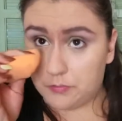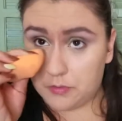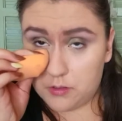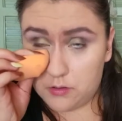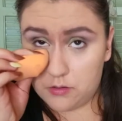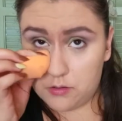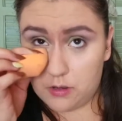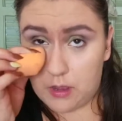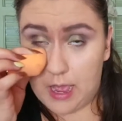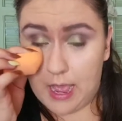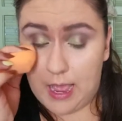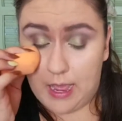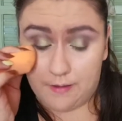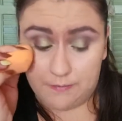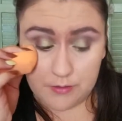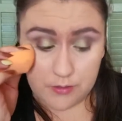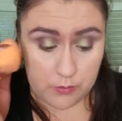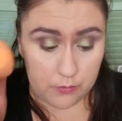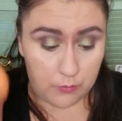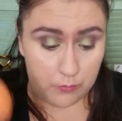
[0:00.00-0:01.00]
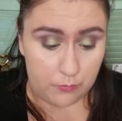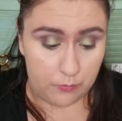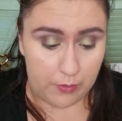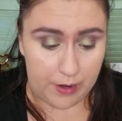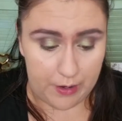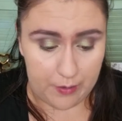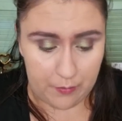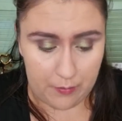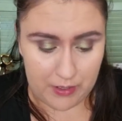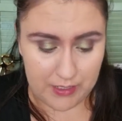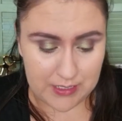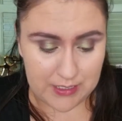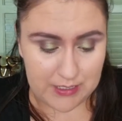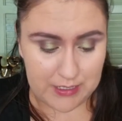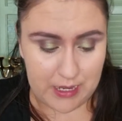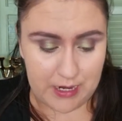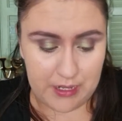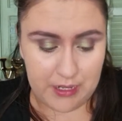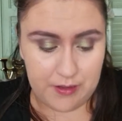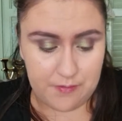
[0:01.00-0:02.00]
So I have to right away
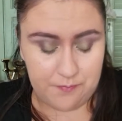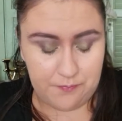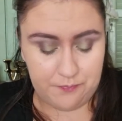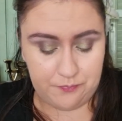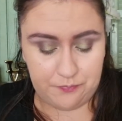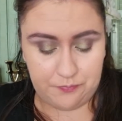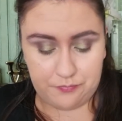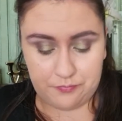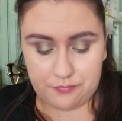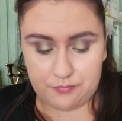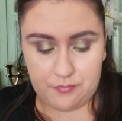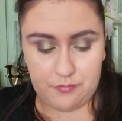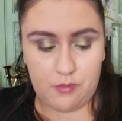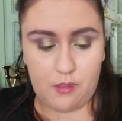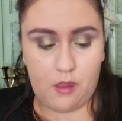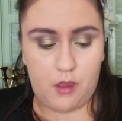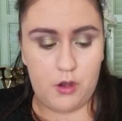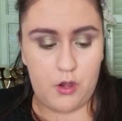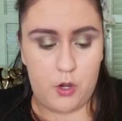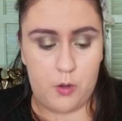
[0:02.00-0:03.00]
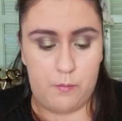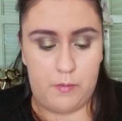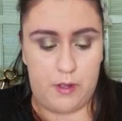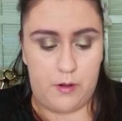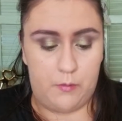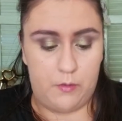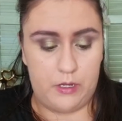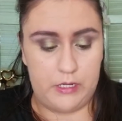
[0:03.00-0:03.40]
set it. No matter what